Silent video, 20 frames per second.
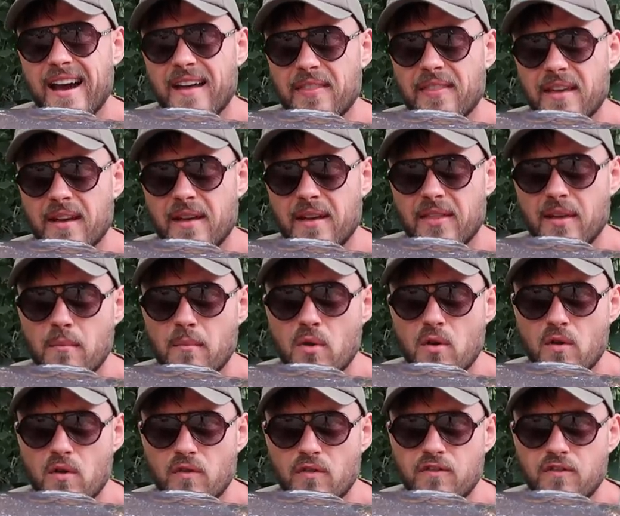And the
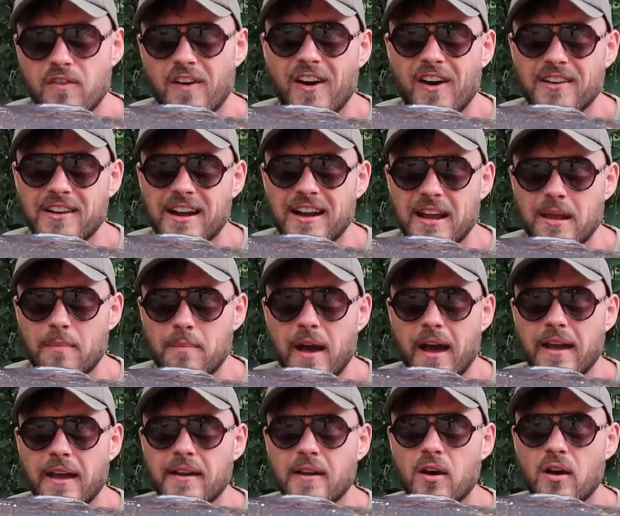move finally
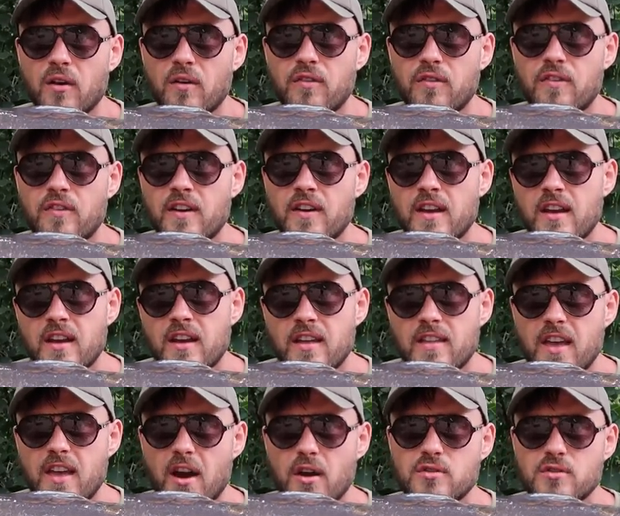paid off.
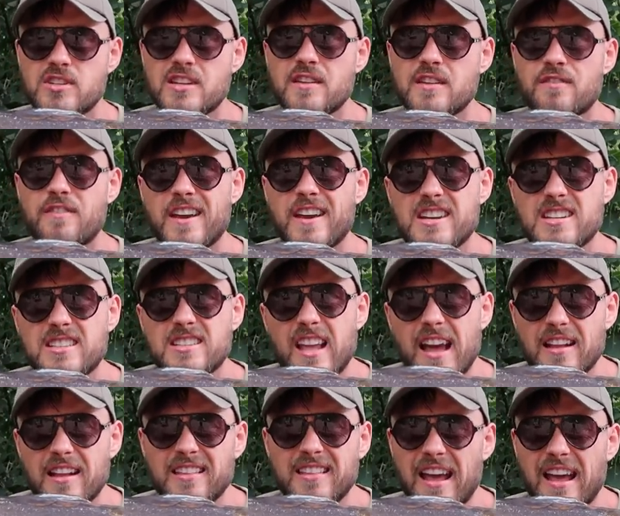The OG fish
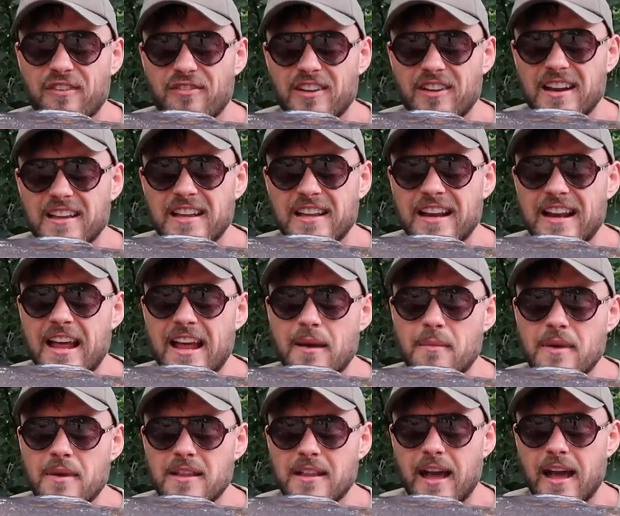definitely didn't
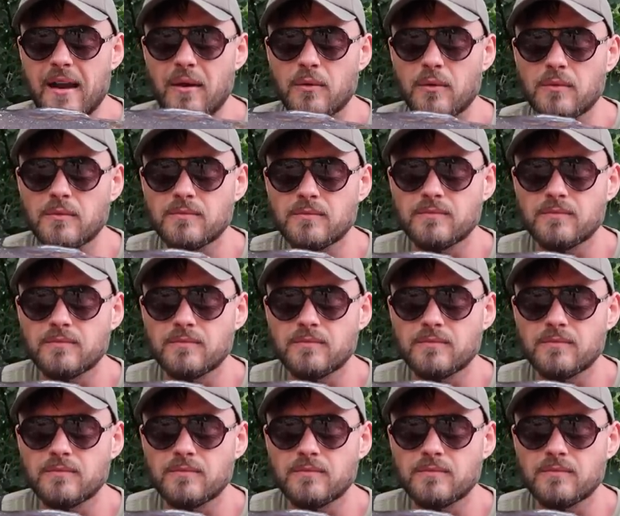let me down.